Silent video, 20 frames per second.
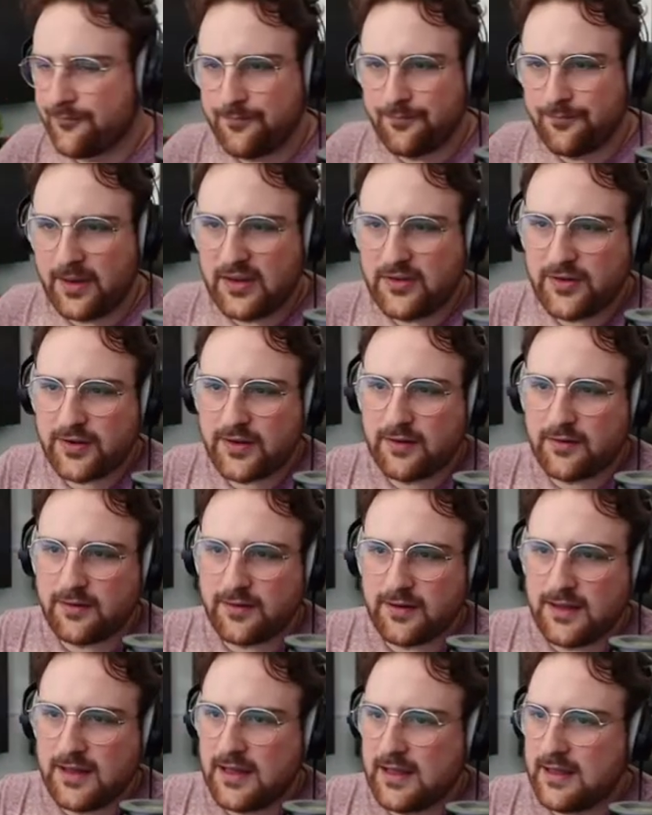
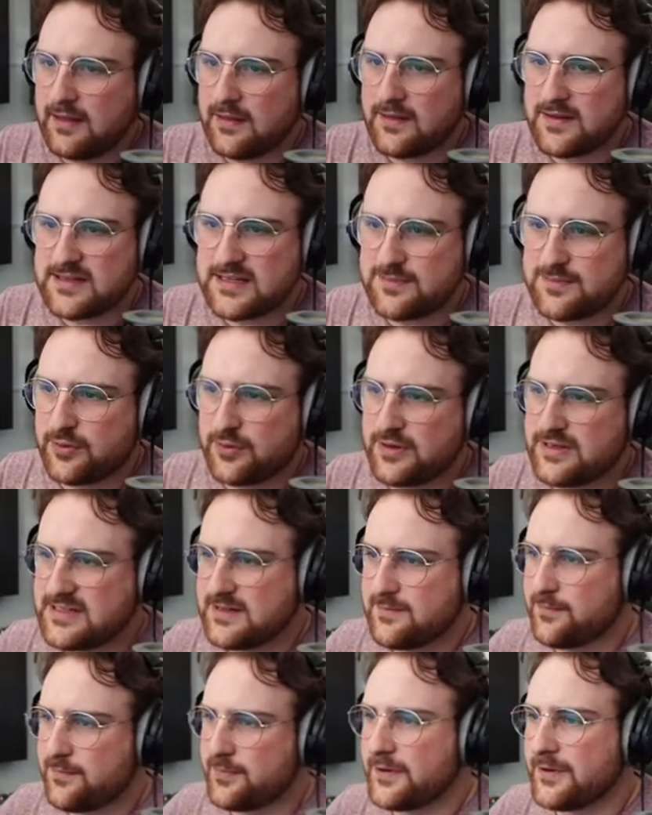Basically, this is pretty
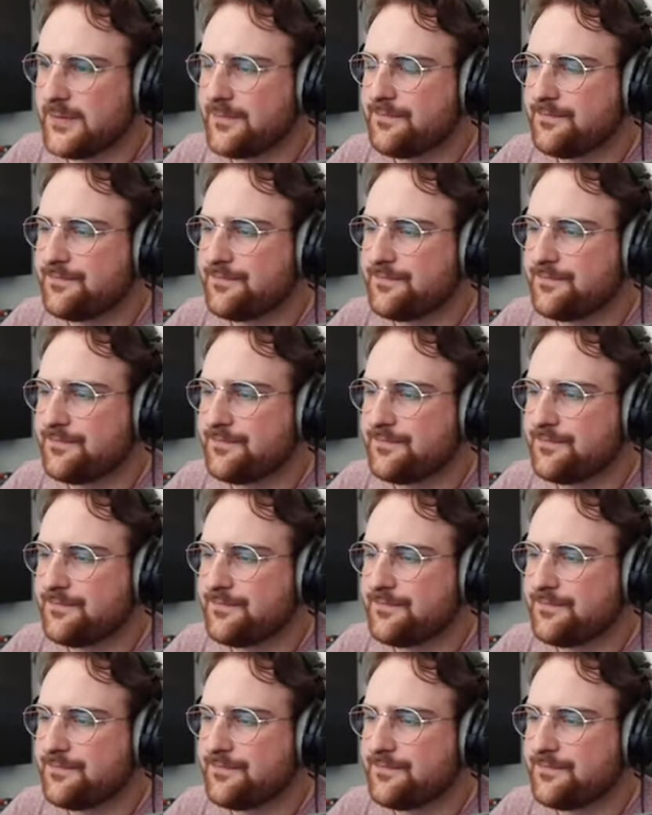simple.